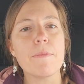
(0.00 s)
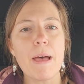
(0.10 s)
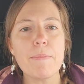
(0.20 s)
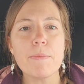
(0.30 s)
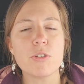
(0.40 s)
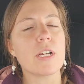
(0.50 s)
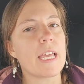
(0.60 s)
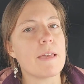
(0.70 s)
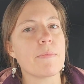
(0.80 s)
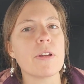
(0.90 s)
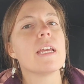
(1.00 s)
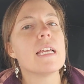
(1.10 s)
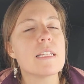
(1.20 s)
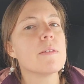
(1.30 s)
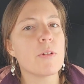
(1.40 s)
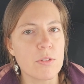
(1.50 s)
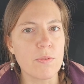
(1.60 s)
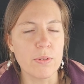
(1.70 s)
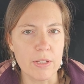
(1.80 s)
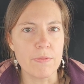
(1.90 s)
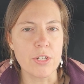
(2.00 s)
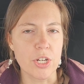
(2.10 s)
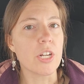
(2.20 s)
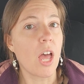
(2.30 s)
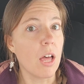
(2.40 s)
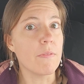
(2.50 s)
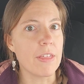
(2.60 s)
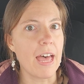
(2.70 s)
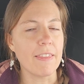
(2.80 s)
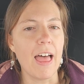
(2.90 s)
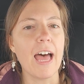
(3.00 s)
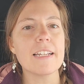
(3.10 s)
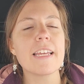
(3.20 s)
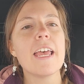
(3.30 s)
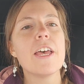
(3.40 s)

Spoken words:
the pop-up truck camper is the most fuel efficient of that lot.